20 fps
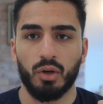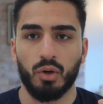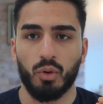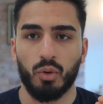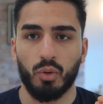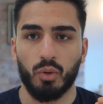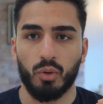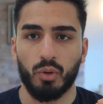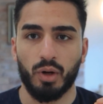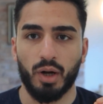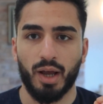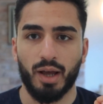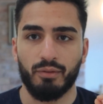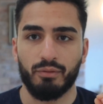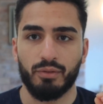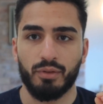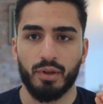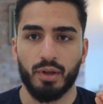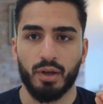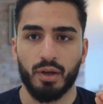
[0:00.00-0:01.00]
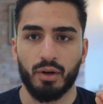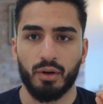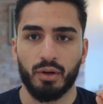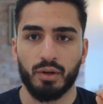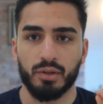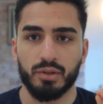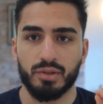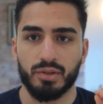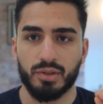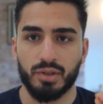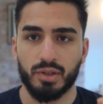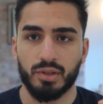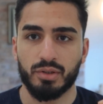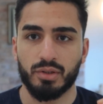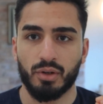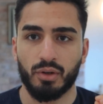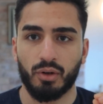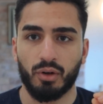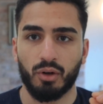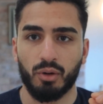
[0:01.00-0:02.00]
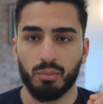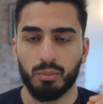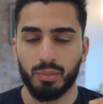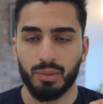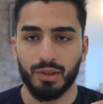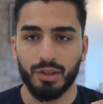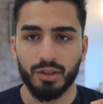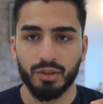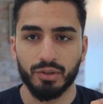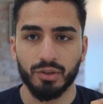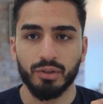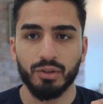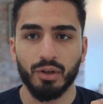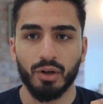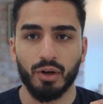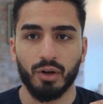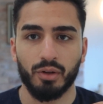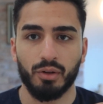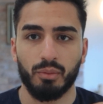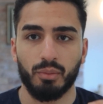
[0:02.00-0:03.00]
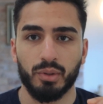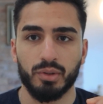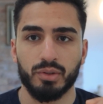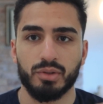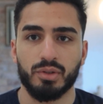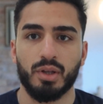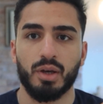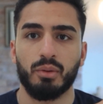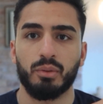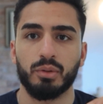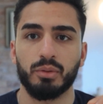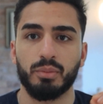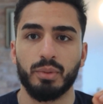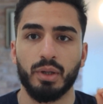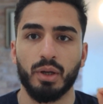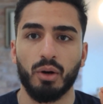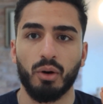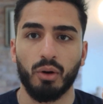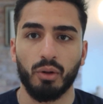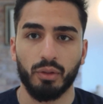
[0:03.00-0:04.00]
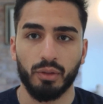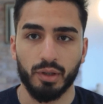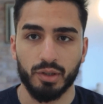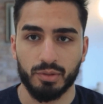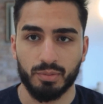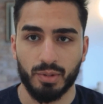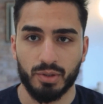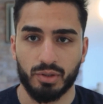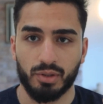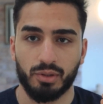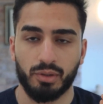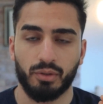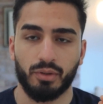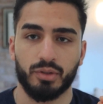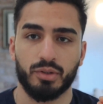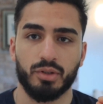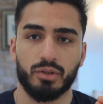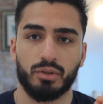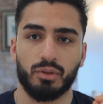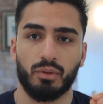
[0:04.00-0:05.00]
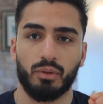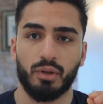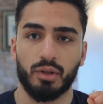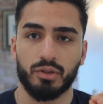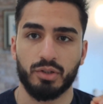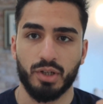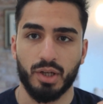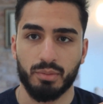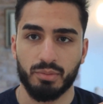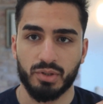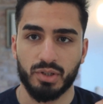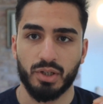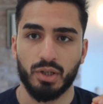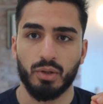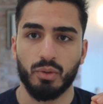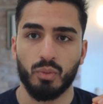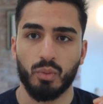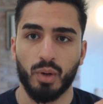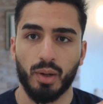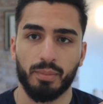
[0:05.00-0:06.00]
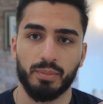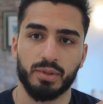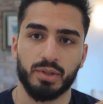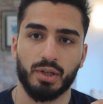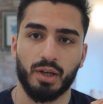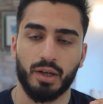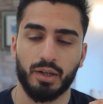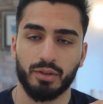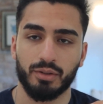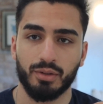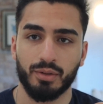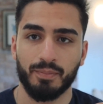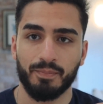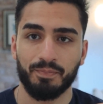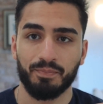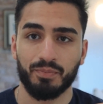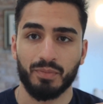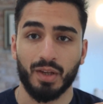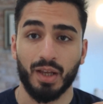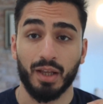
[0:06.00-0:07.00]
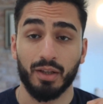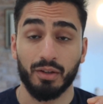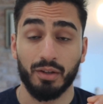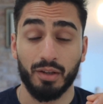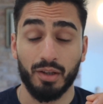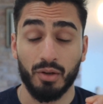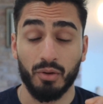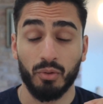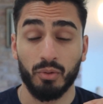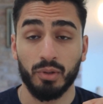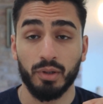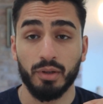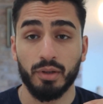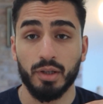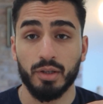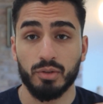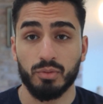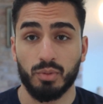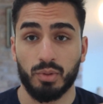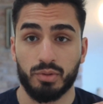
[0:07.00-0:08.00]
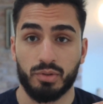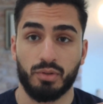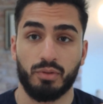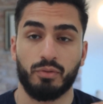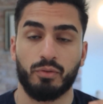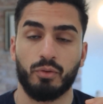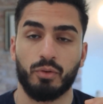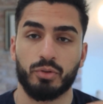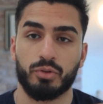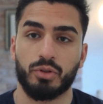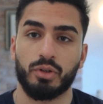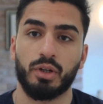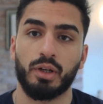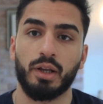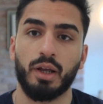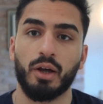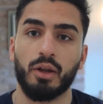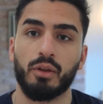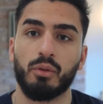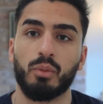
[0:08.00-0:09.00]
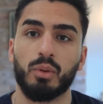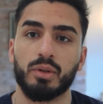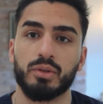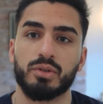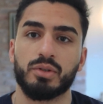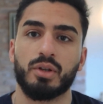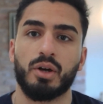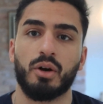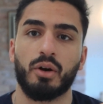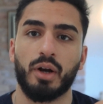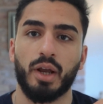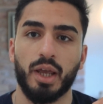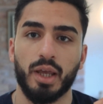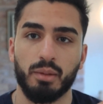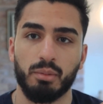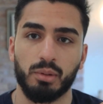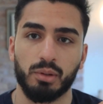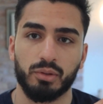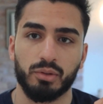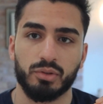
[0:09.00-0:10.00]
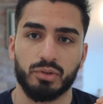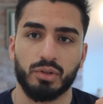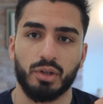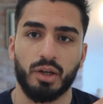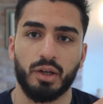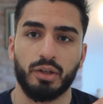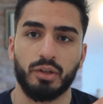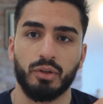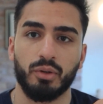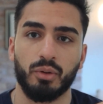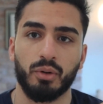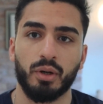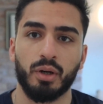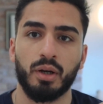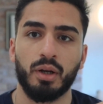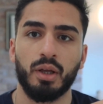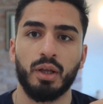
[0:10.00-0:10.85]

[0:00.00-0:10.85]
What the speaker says: or have their CSER completed are the ones that would be on the specialty register on the GMC website. And only these ones, unfortunately, are the ones that are able to sign your